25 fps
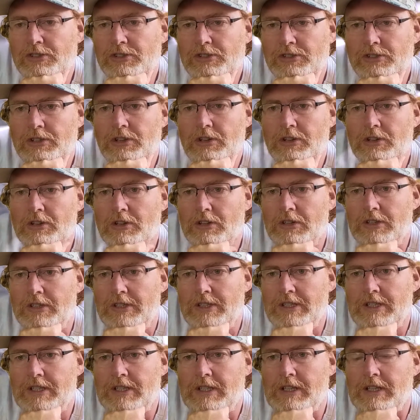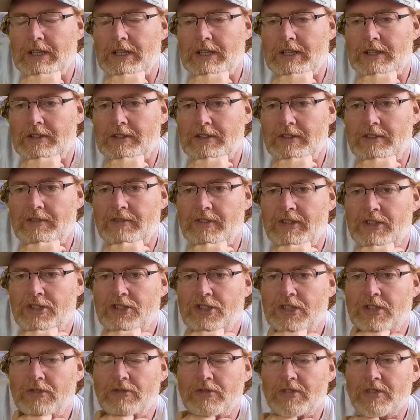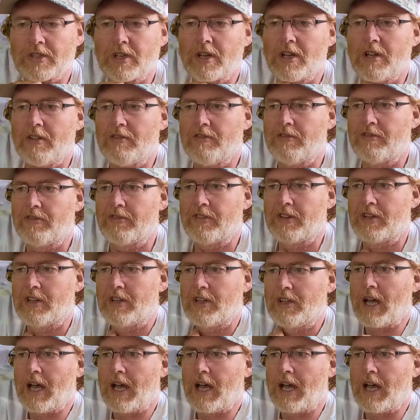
It's called DaVinci Resolve,